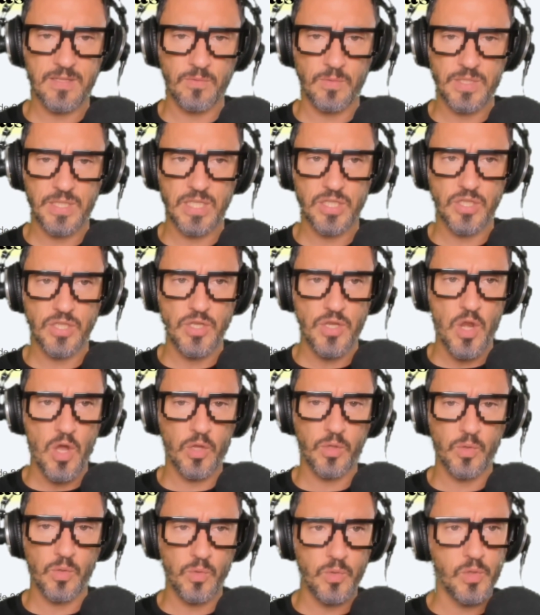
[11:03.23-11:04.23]
which is
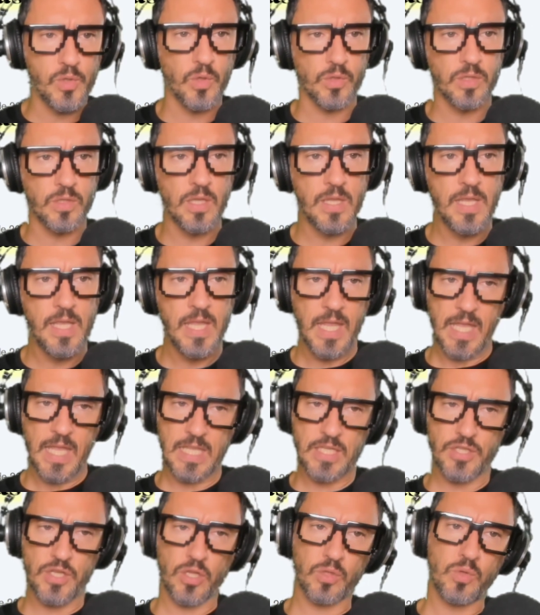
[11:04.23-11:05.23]
not good.
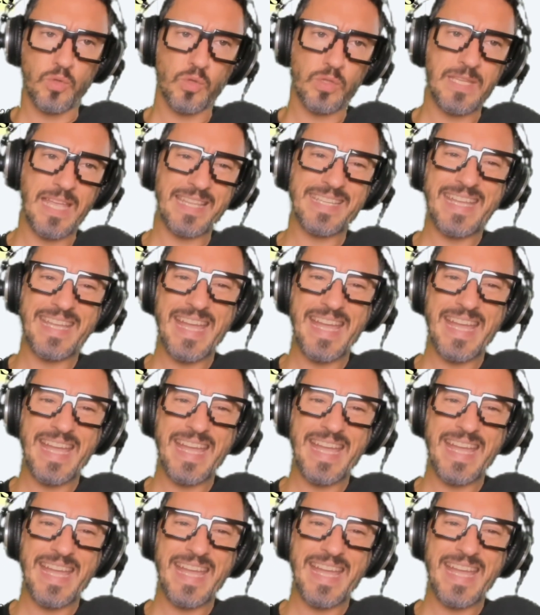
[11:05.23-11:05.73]
It's not good that